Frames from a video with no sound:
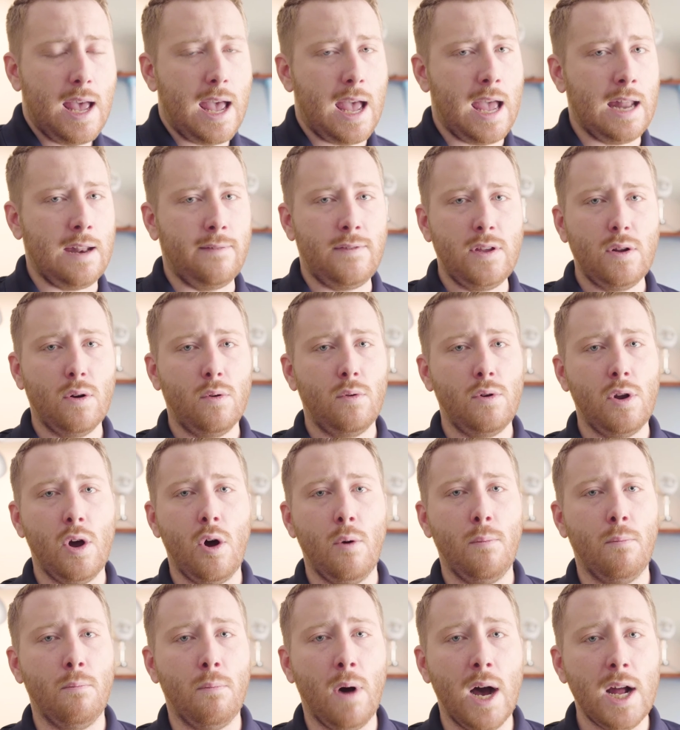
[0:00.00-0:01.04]
And if you don't
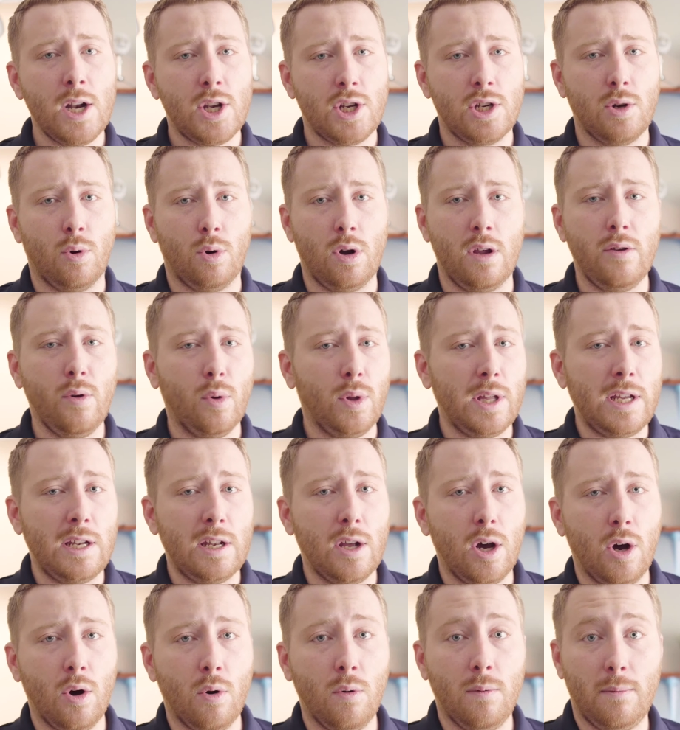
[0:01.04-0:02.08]
know much, or you only
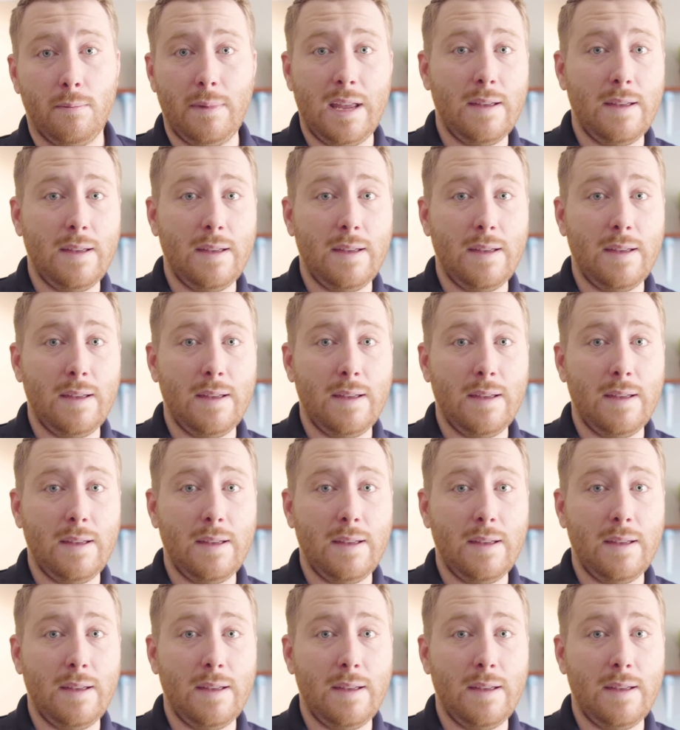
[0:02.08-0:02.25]
know,